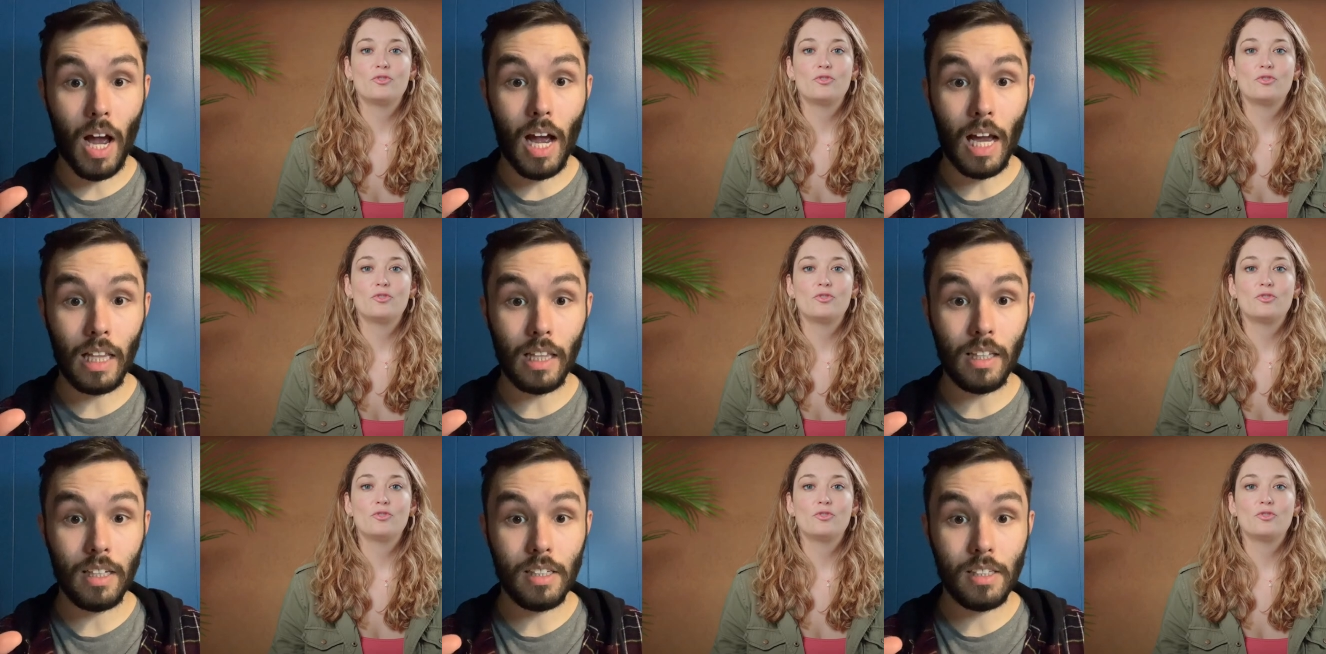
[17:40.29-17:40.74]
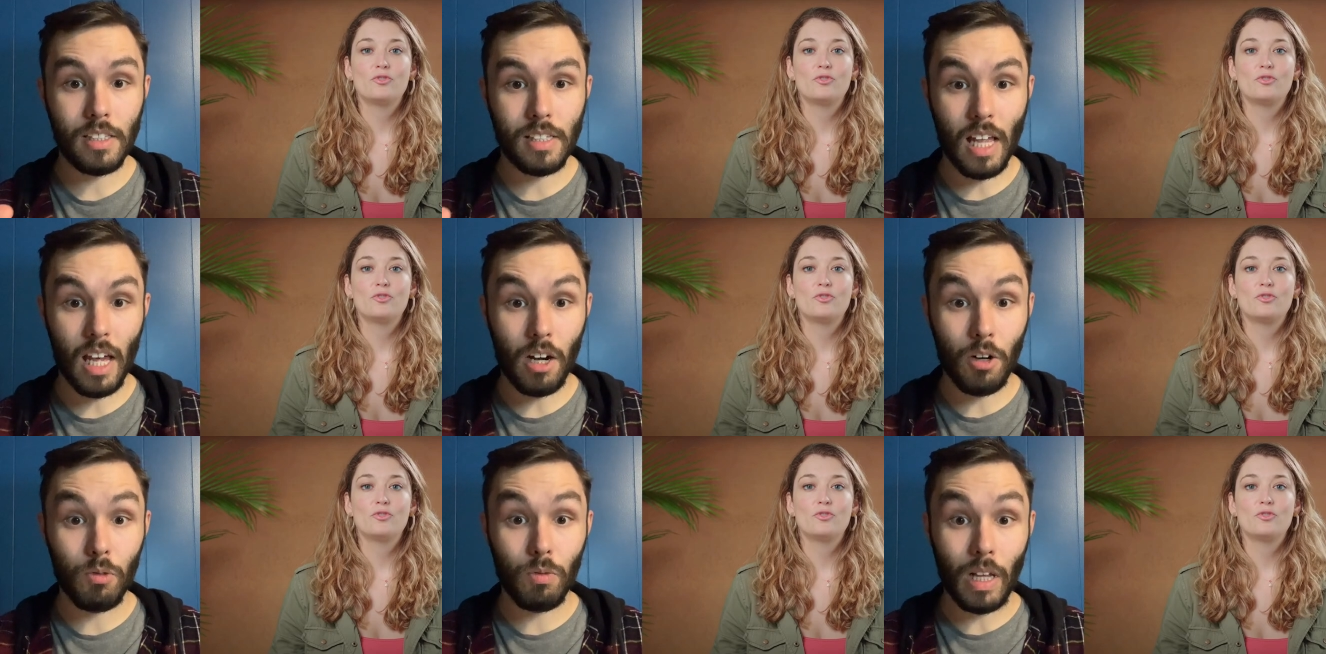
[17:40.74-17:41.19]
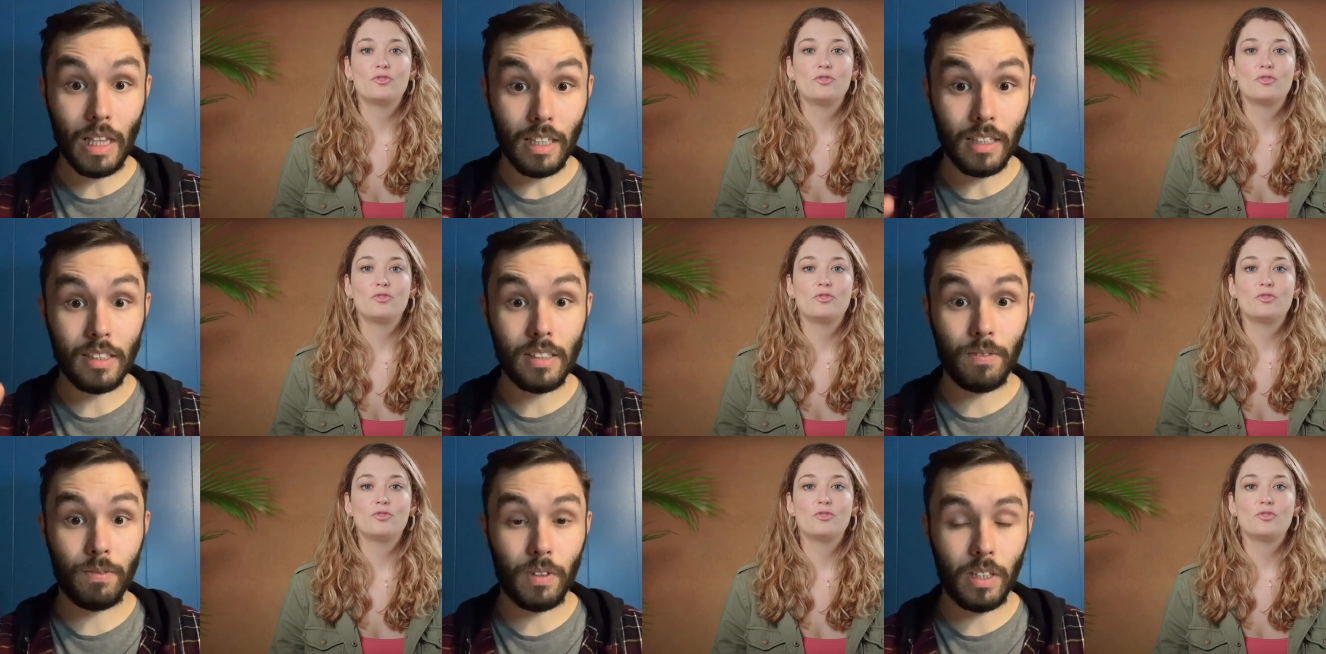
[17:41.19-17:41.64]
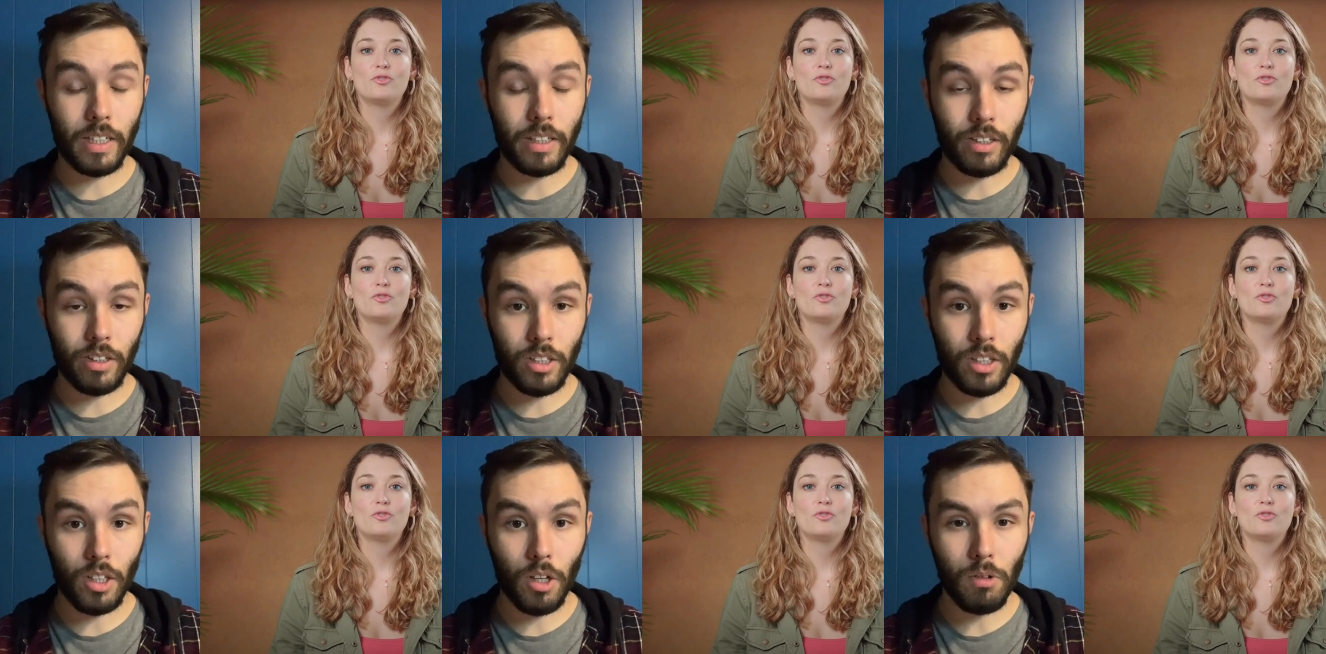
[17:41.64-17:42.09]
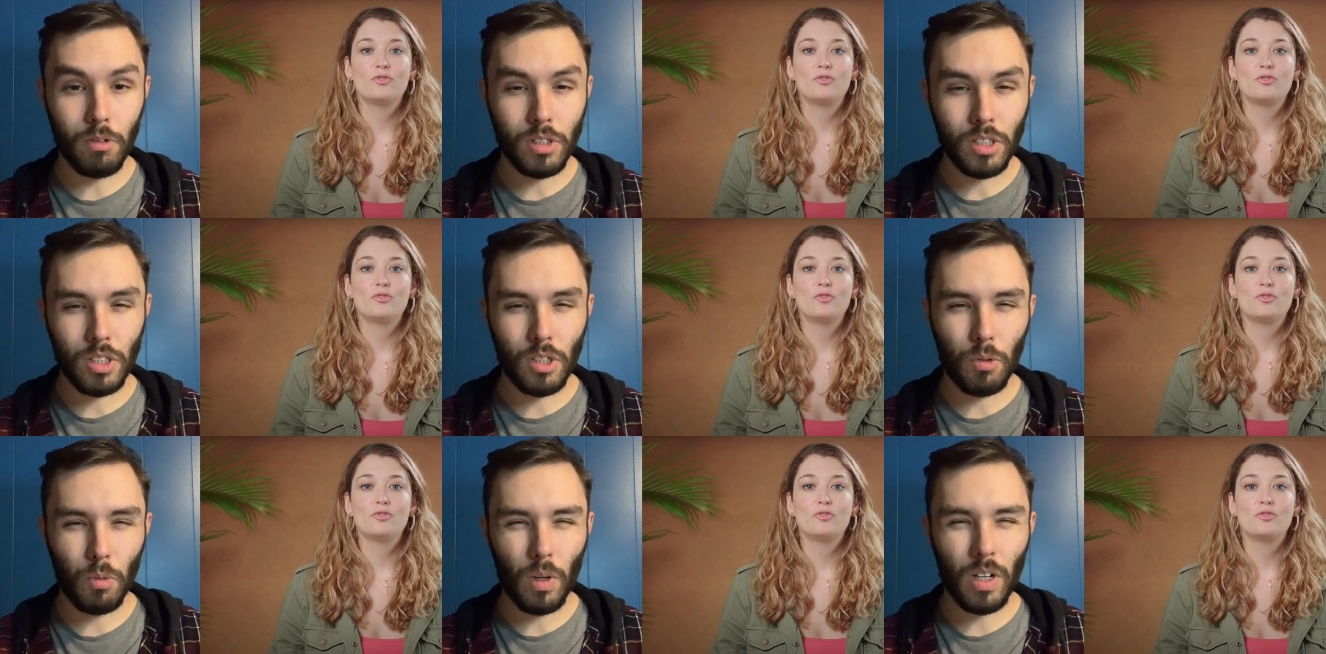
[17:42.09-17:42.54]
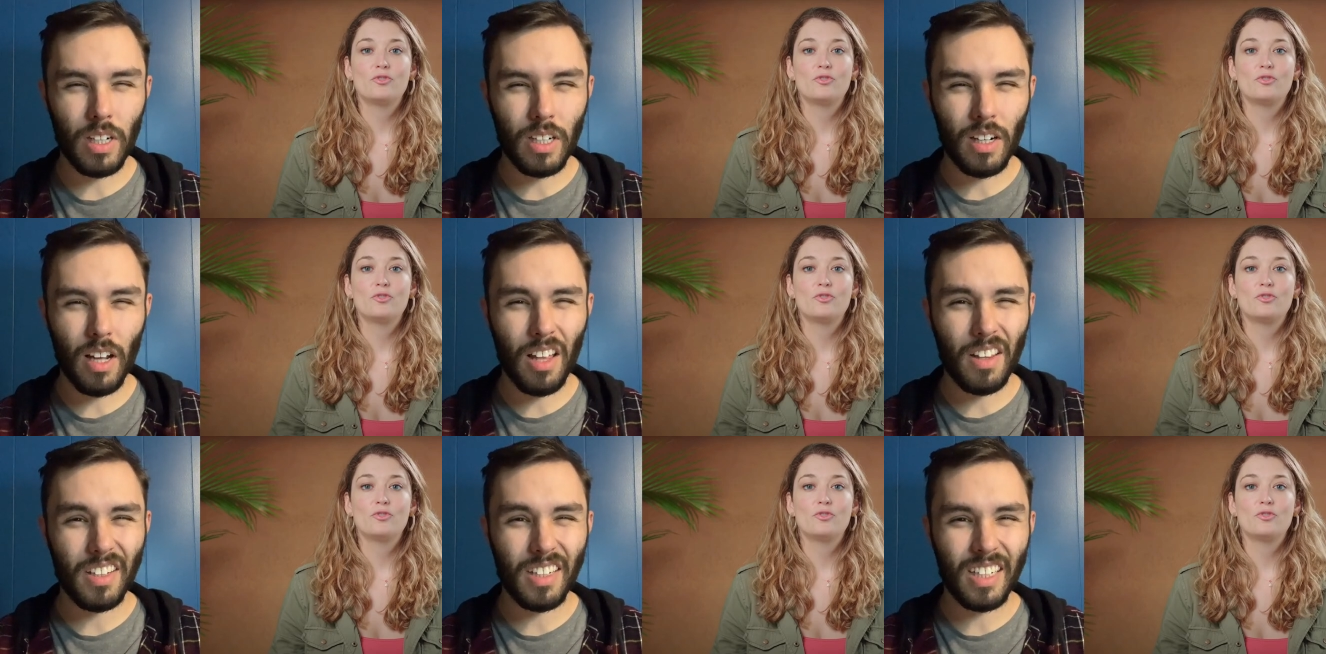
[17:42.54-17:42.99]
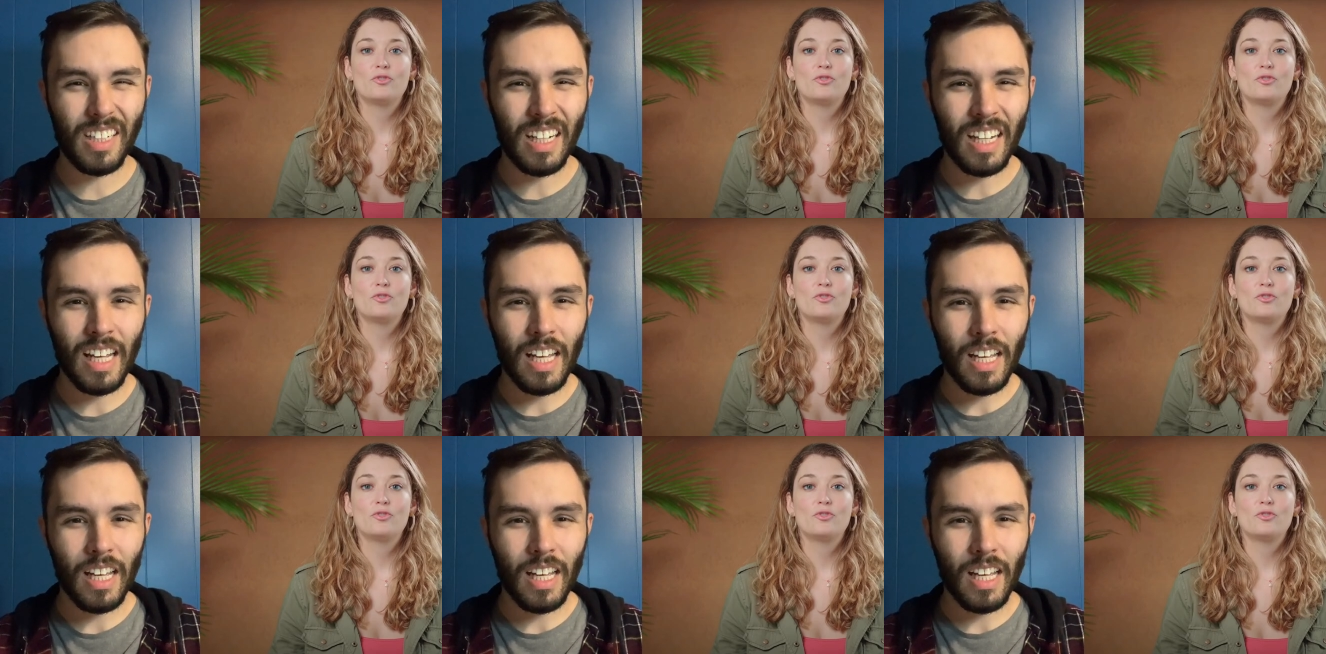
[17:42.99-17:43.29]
Speaker 1: islands that are relatively close to one another.